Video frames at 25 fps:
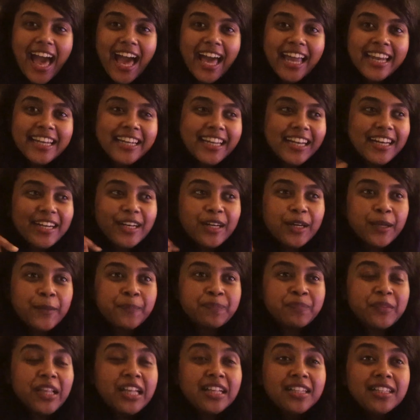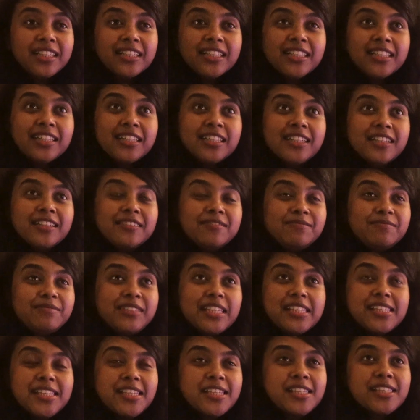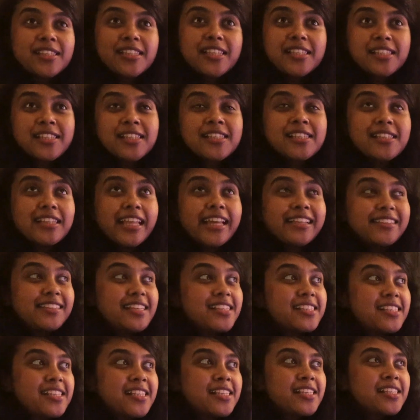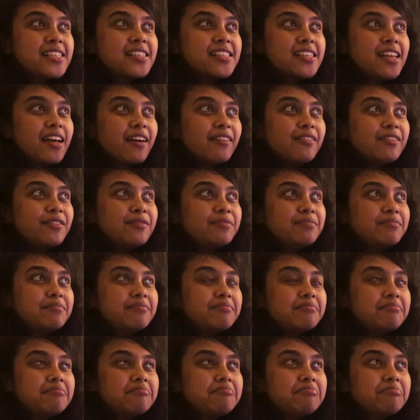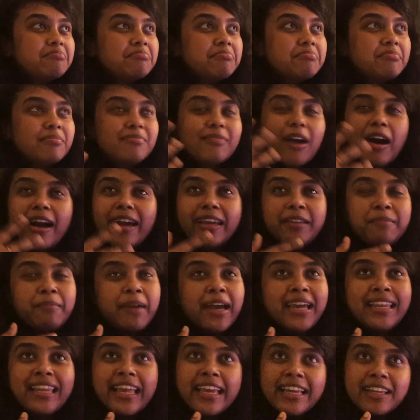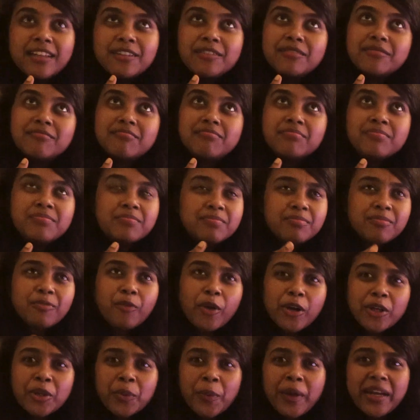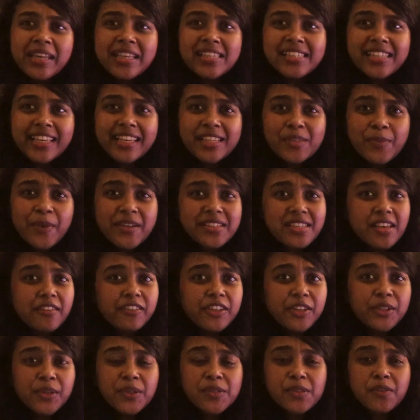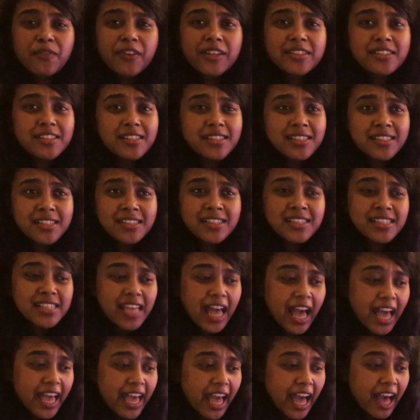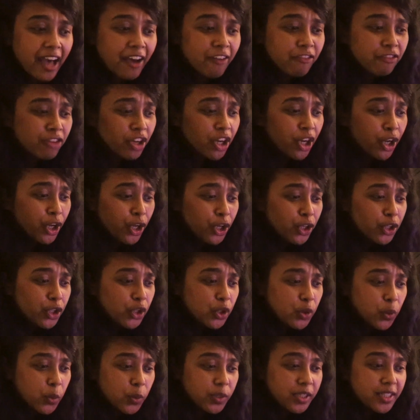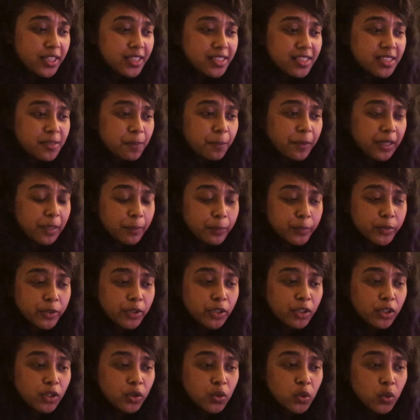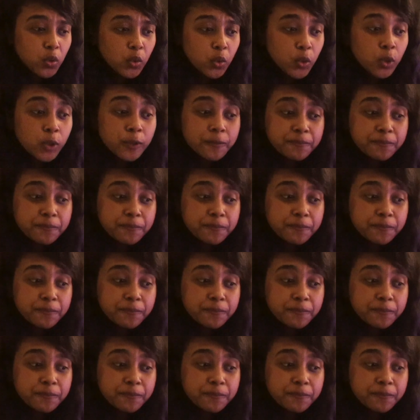and um, this is this is like this is in my like what 26 27 years of existence i have noticed people who